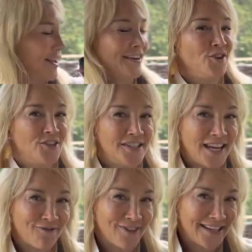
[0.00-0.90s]
You should
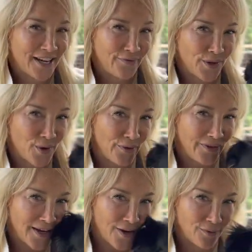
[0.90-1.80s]
stay right there for the whole
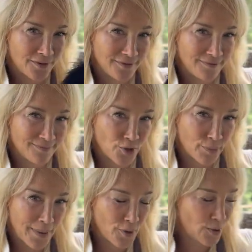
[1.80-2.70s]
video. More
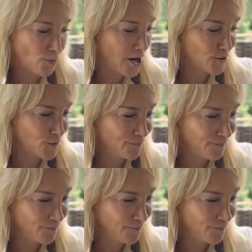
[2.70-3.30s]
people would watch.